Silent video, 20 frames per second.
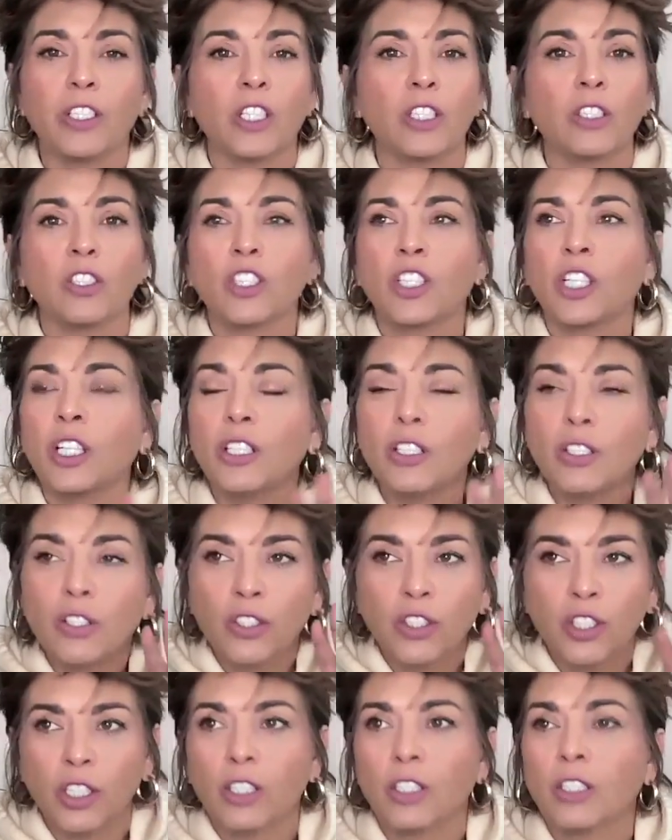And she is
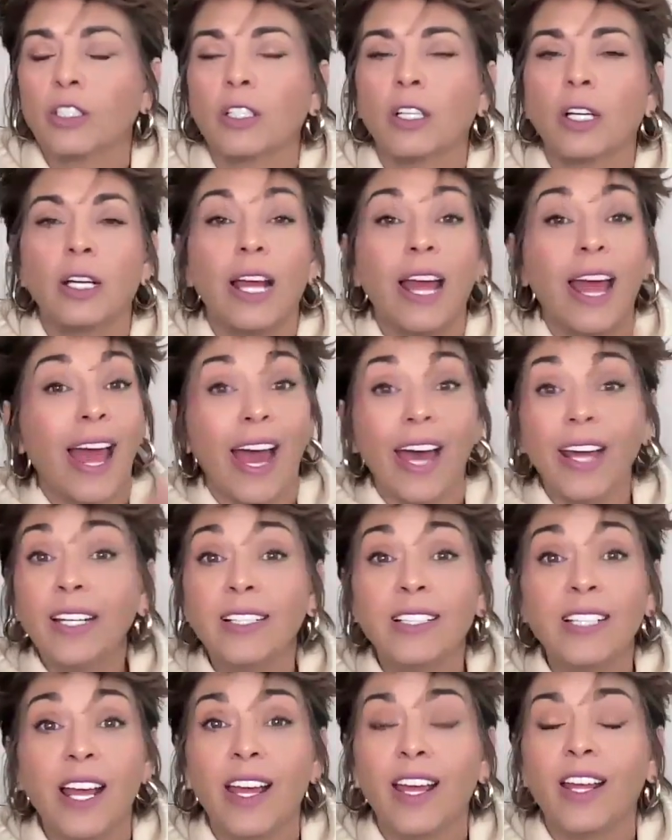just at a
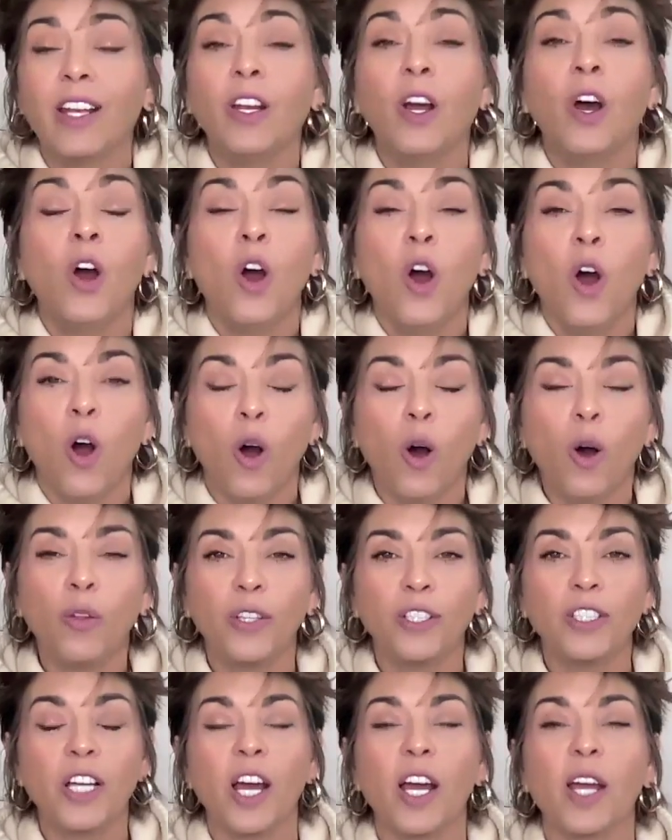10 all
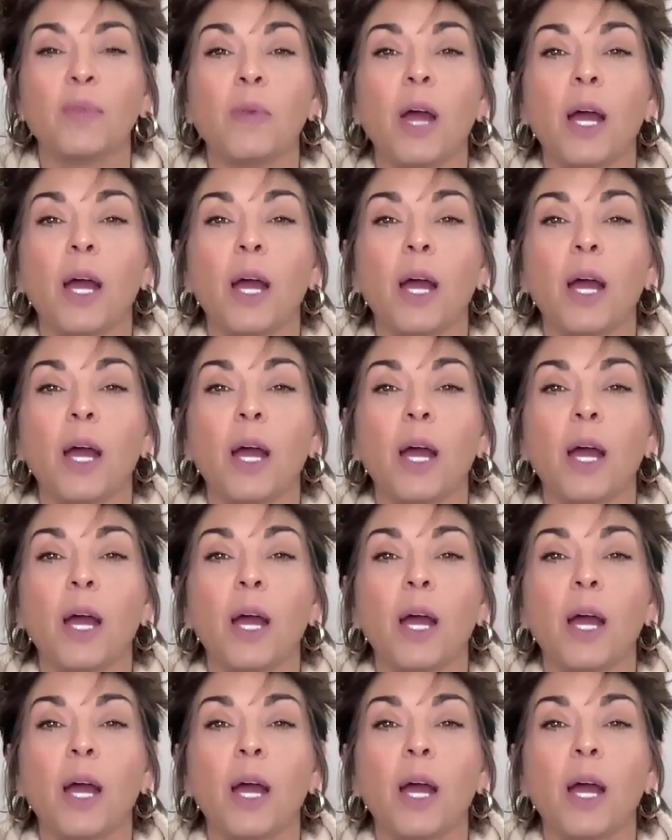the time.